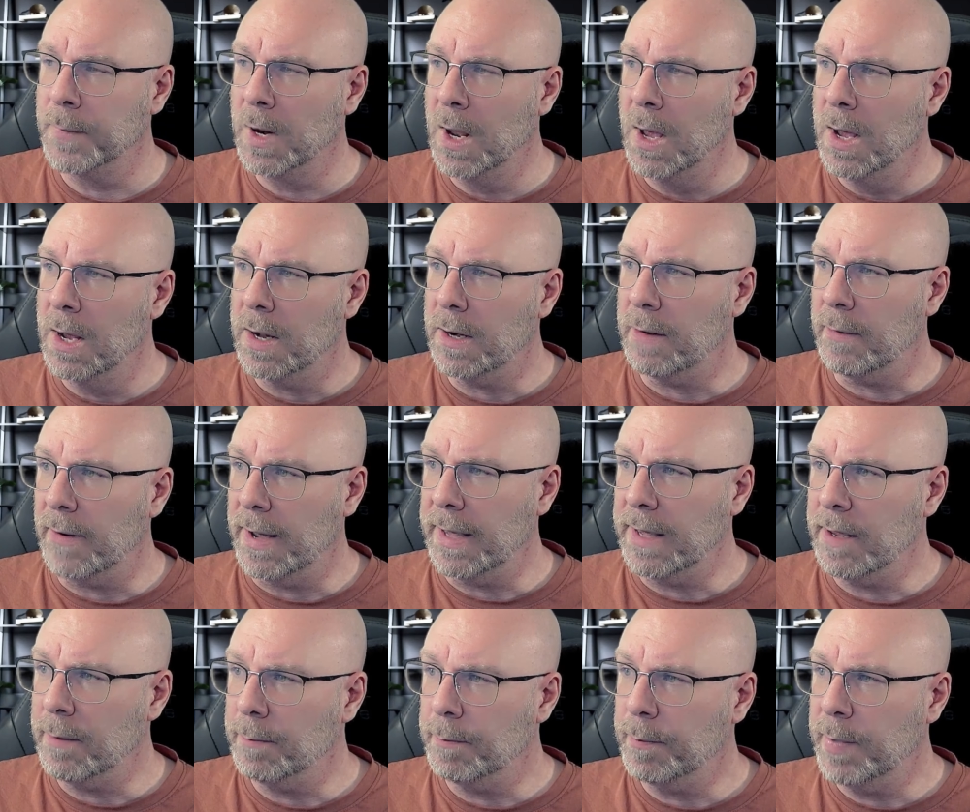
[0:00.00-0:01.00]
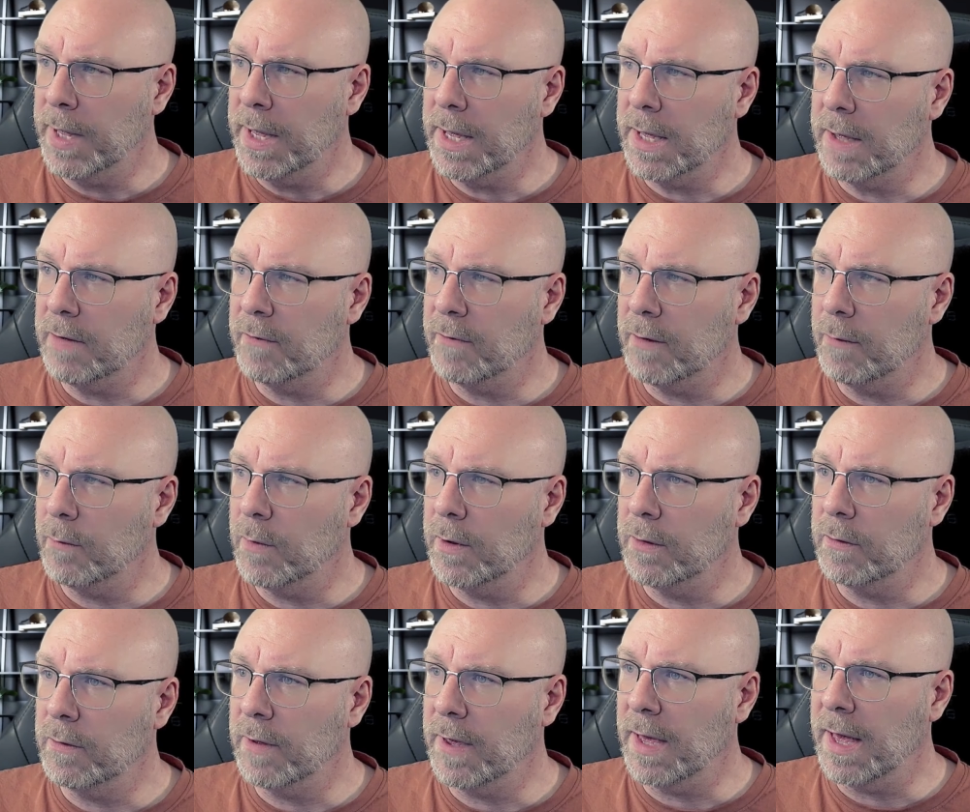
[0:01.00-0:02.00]
Now I can pick if I want
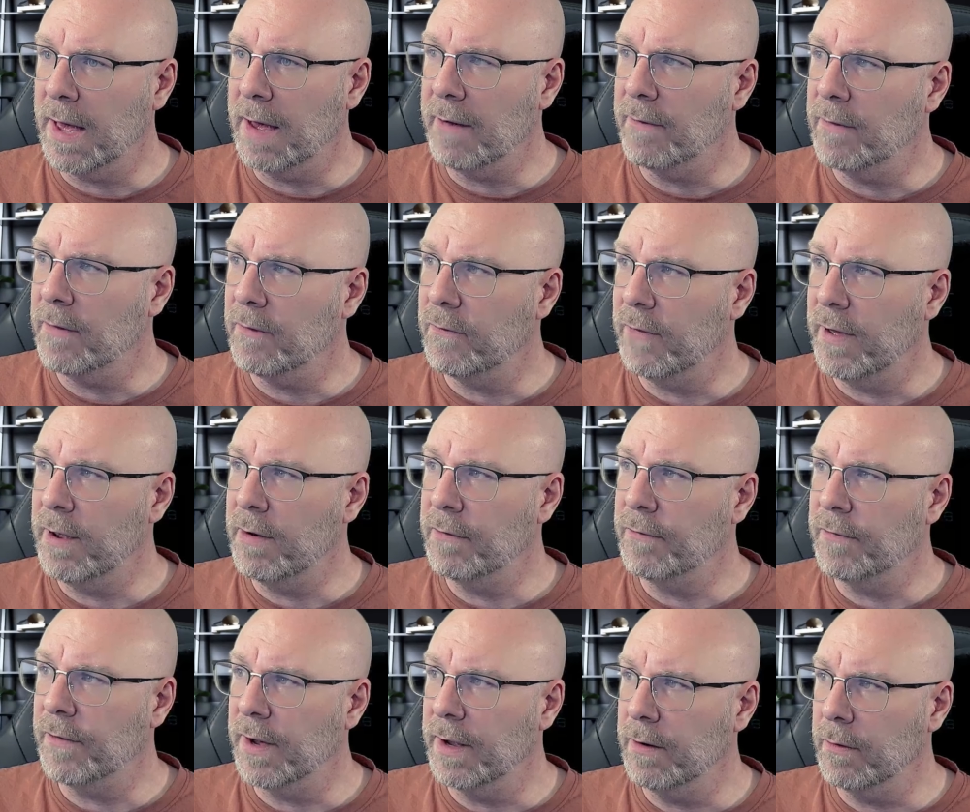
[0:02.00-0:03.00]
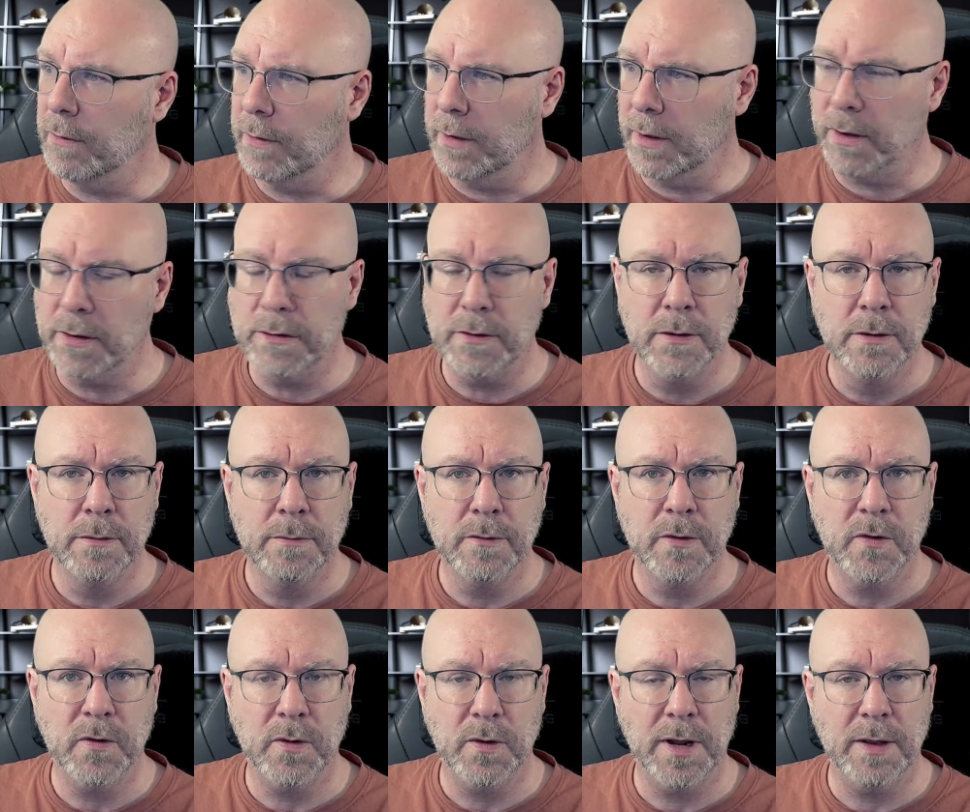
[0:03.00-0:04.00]
to have verified or not.
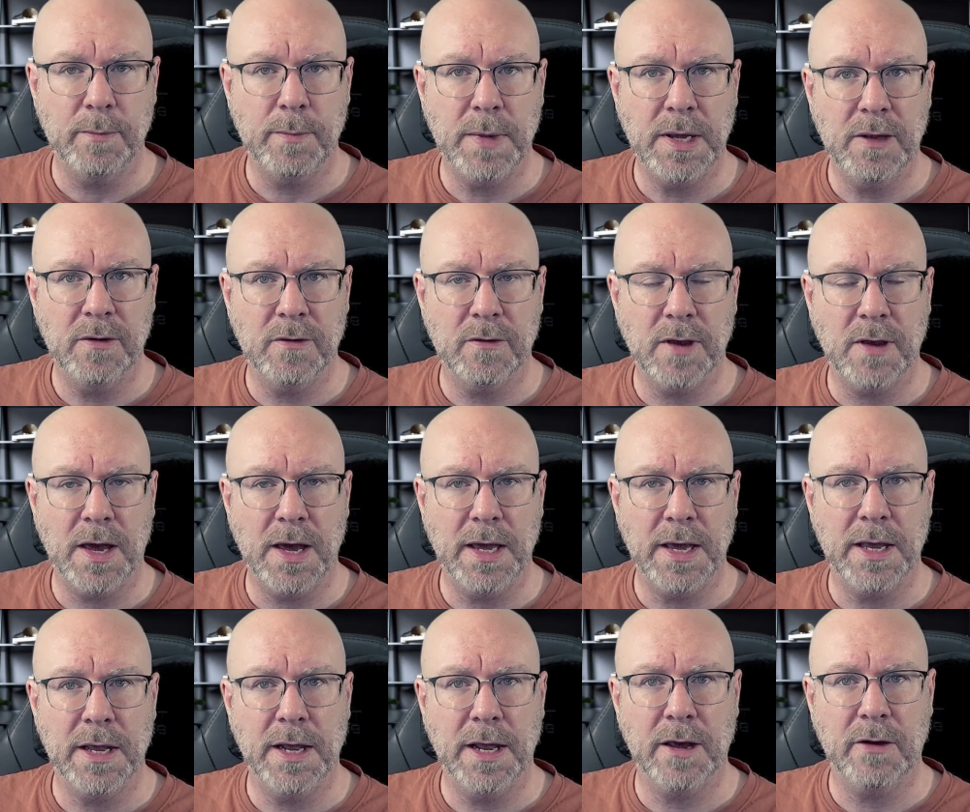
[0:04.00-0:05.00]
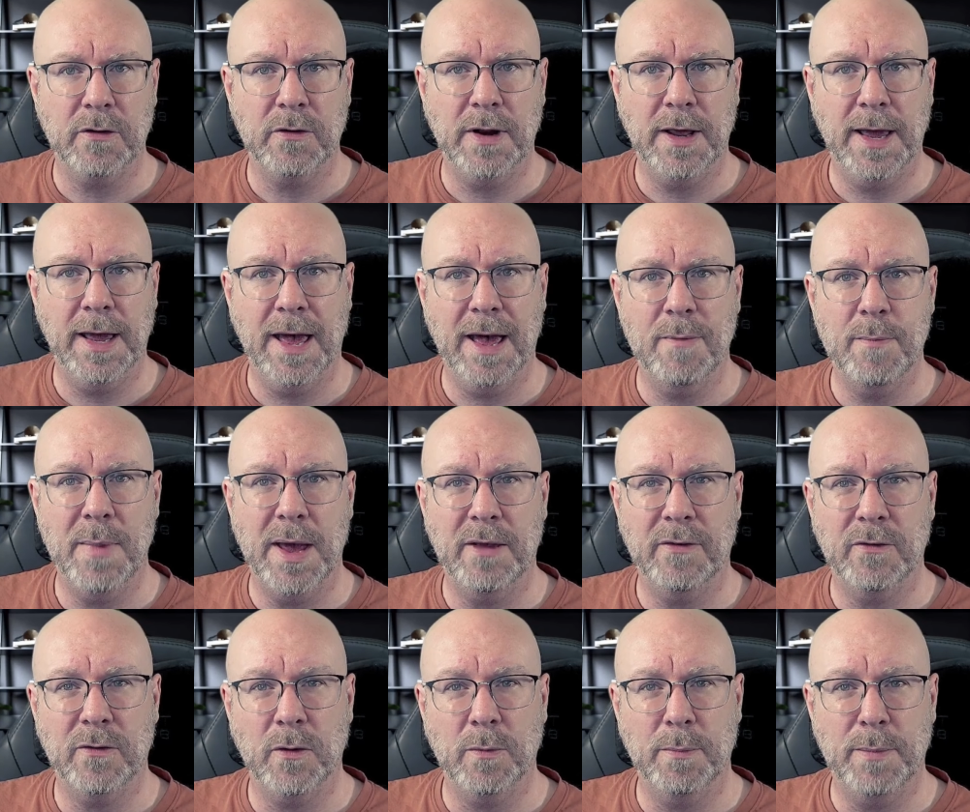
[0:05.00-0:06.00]
So that means I can actually have based
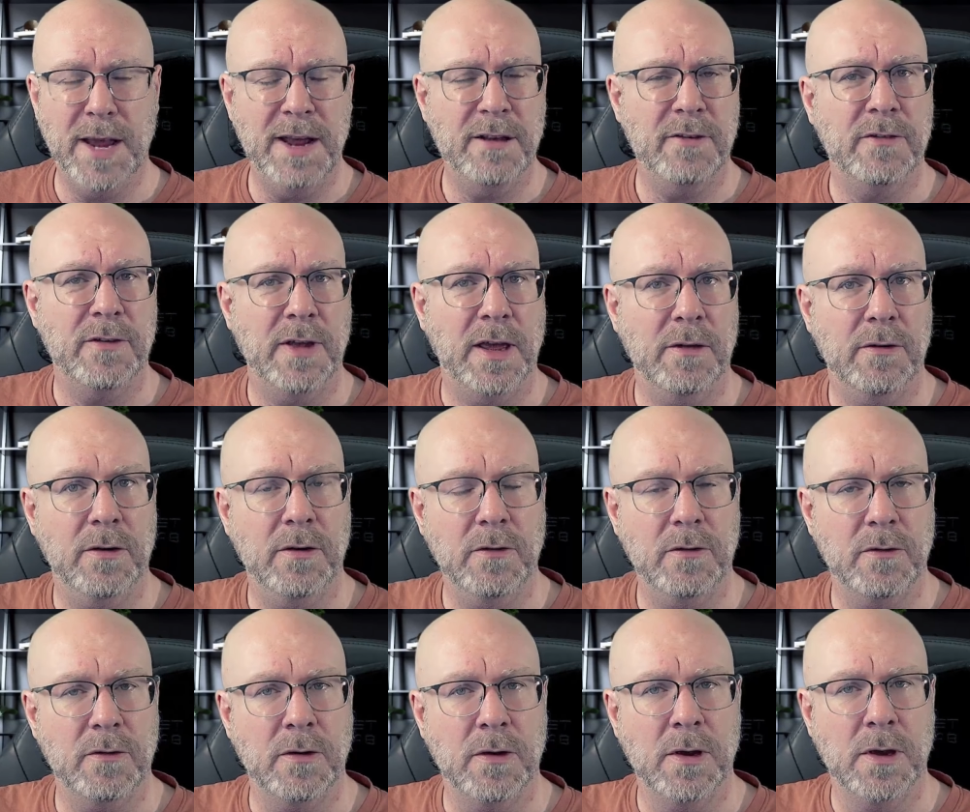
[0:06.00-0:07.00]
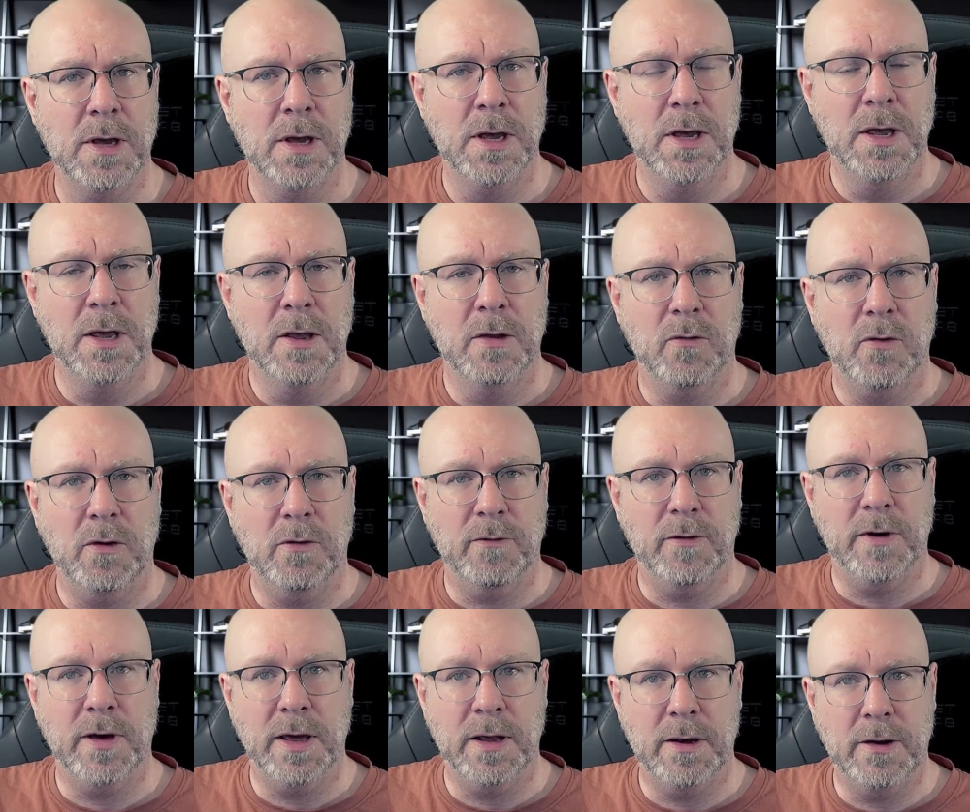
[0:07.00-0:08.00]
on page status. So if
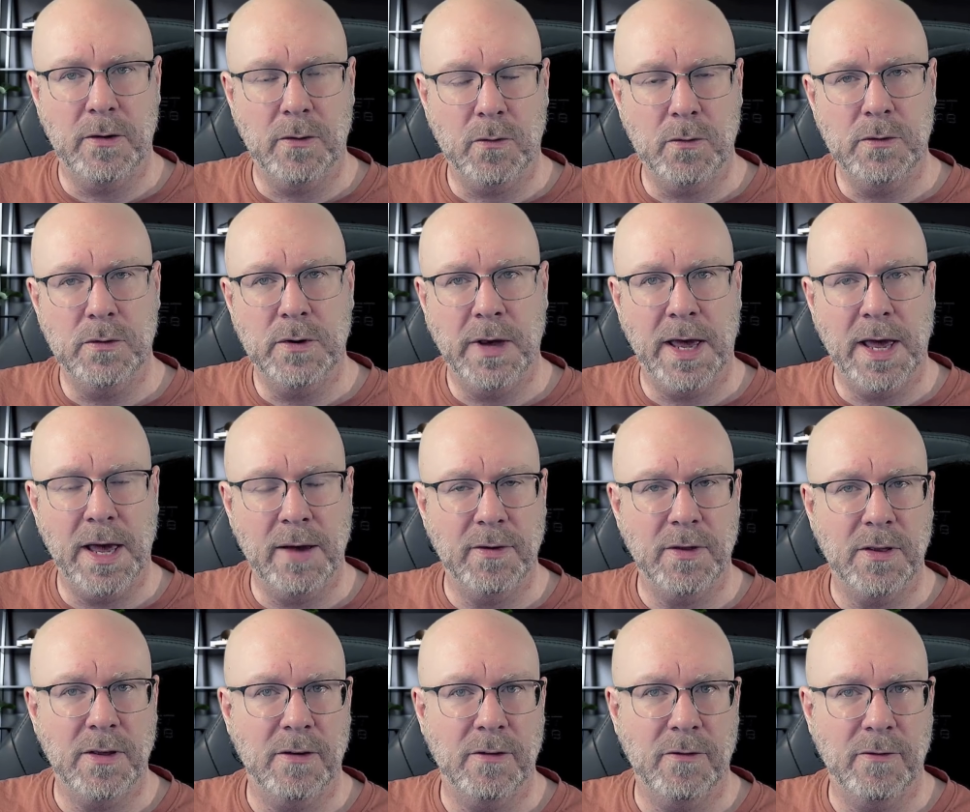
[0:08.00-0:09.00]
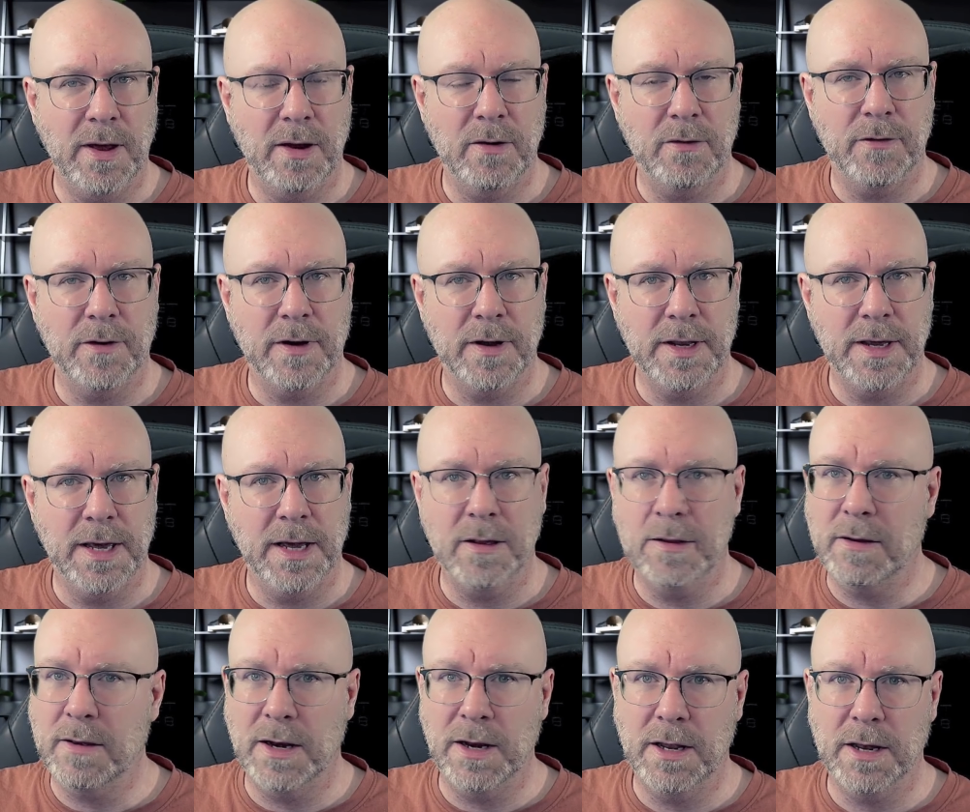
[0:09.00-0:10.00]
I don't have it as verified yet,
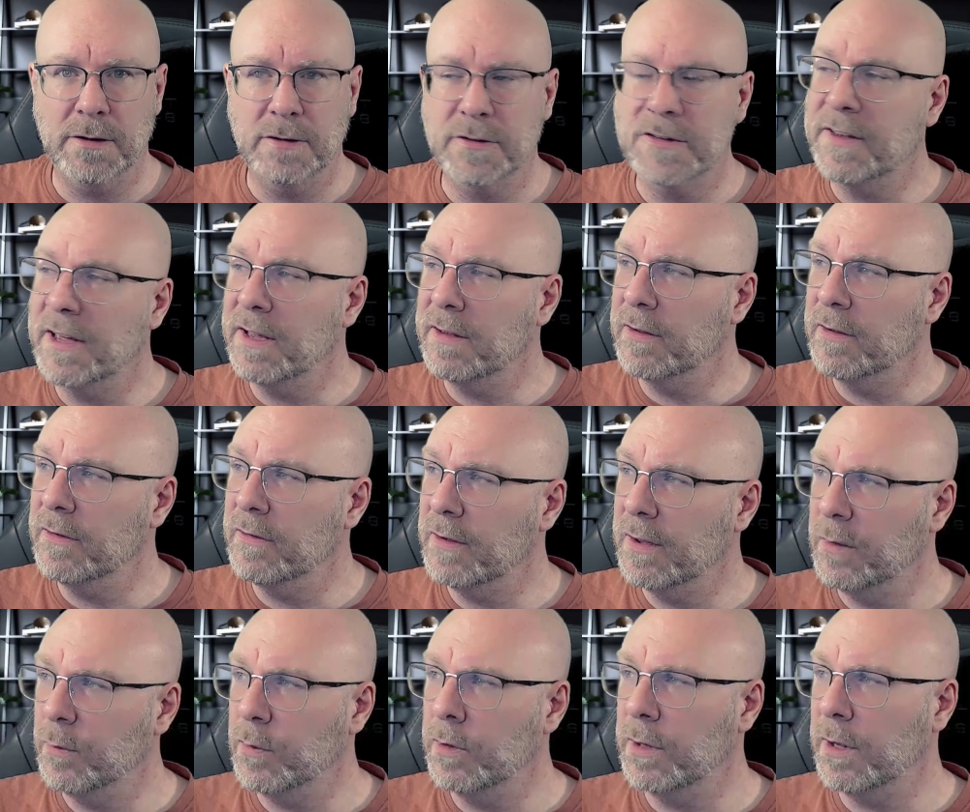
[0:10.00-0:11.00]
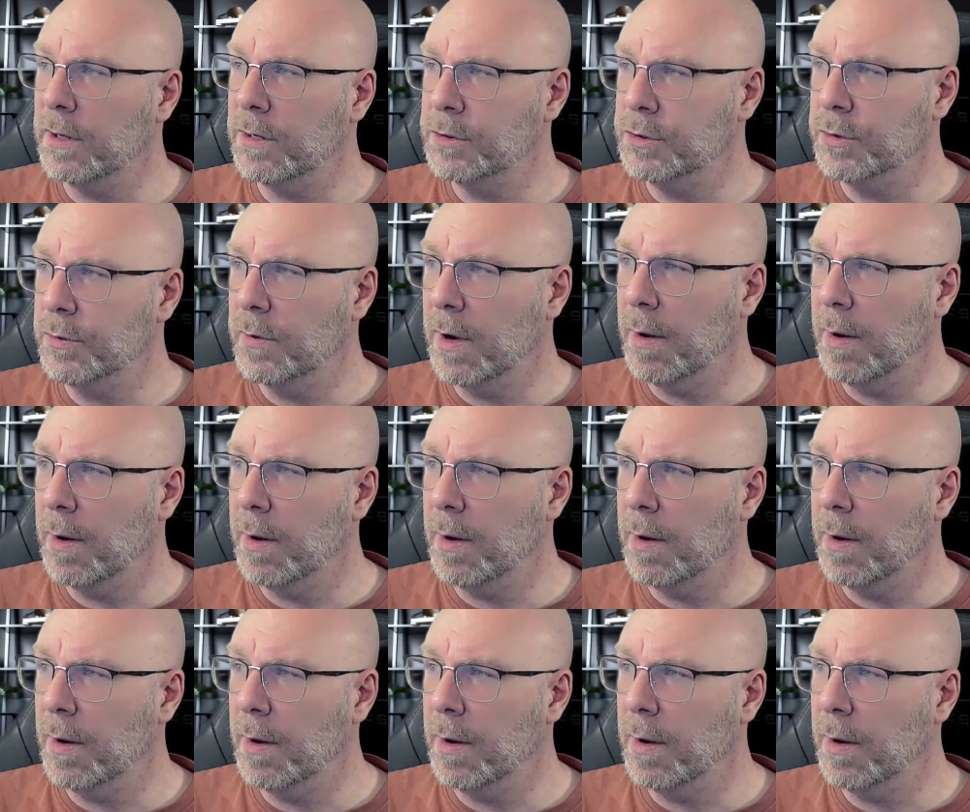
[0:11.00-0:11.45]
any other status, it will not show up.